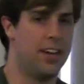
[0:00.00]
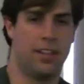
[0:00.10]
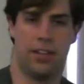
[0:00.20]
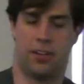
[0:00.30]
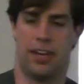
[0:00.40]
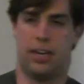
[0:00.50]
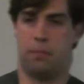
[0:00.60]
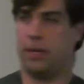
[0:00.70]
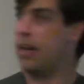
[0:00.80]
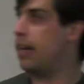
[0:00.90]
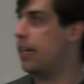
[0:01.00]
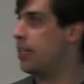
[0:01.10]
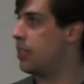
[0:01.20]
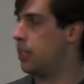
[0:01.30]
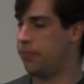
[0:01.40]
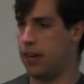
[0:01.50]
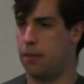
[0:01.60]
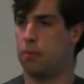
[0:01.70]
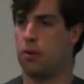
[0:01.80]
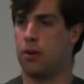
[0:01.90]
They've got APIs, they've
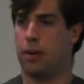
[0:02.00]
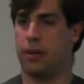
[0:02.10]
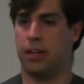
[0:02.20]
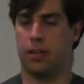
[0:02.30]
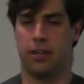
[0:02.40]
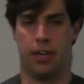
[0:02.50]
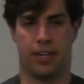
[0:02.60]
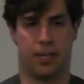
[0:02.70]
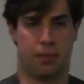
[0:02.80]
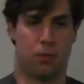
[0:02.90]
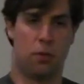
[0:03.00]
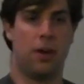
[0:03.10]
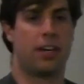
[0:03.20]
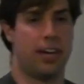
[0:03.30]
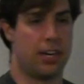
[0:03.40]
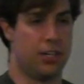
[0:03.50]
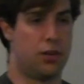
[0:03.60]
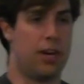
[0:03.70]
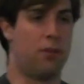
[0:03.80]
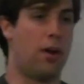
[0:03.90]
got programming, except the robot can actually
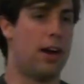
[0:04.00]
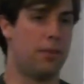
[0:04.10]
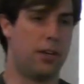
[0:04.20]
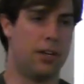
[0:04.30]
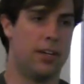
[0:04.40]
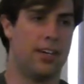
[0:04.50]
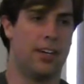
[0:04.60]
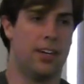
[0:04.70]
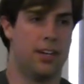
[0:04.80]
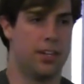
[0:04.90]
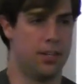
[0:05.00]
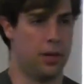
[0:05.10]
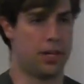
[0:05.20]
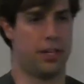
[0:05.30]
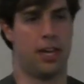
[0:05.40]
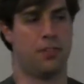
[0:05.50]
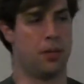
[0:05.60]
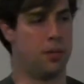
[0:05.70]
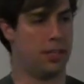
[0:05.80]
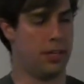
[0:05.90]
drive around. So you actually have
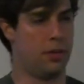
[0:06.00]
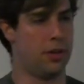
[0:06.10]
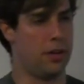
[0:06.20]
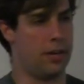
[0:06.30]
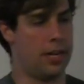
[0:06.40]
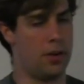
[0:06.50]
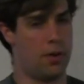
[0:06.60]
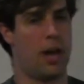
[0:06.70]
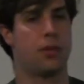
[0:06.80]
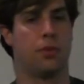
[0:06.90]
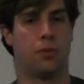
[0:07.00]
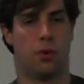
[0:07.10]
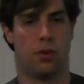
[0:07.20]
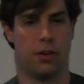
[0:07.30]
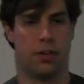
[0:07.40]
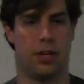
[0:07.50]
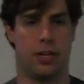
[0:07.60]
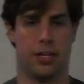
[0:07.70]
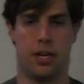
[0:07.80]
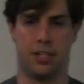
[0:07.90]
something that you can interact with the world.
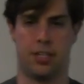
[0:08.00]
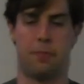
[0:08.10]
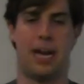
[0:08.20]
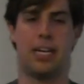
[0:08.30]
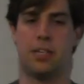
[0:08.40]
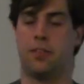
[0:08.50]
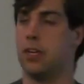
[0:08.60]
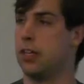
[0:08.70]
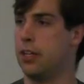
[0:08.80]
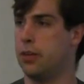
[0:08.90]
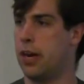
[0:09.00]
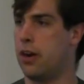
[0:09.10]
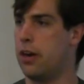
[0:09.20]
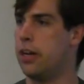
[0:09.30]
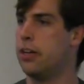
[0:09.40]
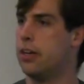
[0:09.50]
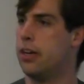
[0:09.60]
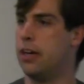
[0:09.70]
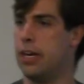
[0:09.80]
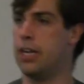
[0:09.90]
It's not just a passive thing that you carry.
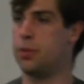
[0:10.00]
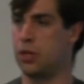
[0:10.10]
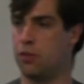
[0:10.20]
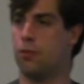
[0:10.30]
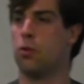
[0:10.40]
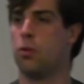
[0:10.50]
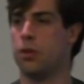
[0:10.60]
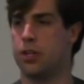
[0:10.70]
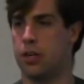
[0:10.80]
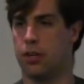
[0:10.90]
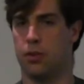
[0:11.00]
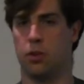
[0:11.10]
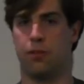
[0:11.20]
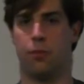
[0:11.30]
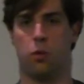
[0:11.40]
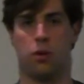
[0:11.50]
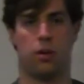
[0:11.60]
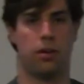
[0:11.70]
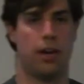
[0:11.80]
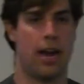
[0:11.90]
And as we go forward, start to look
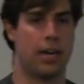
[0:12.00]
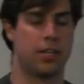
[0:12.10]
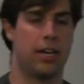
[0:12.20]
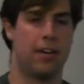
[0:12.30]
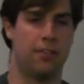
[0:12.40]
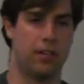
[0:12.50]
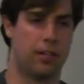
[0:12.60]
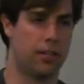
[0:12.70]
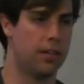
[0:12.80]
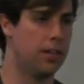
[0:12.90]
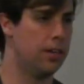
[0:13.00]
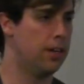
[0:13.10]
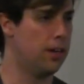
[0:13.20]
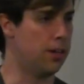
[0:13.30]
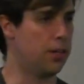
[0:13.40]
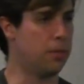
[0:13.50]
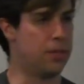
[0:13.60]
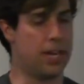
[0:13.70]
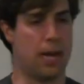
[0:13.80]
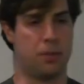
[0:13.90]
for actually having, our term
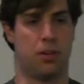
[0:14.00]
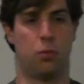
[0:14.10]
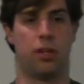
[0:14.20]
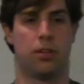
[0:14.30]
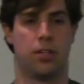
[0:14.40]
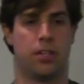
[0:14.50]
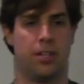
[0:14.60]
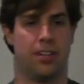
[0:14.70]
is apps on wheels.